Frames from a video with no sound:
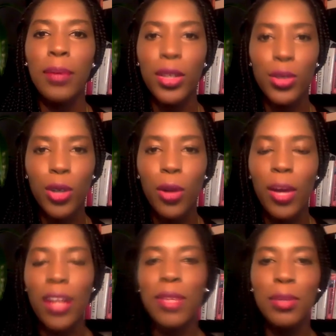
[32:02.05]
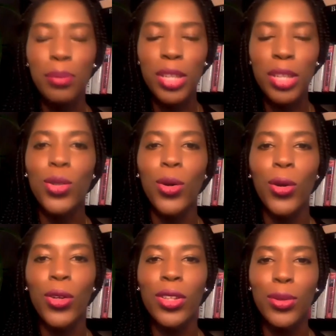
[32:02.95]
you don't want to be
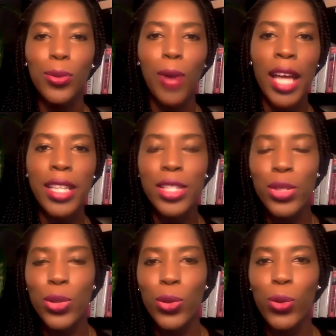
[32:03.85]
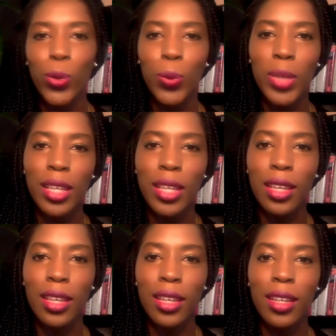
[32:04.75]
pigeonholed. You want to
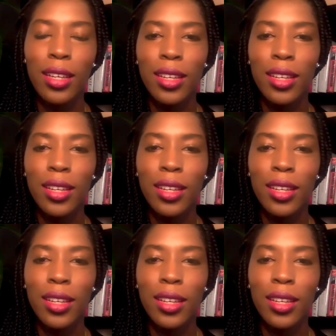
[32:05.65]
be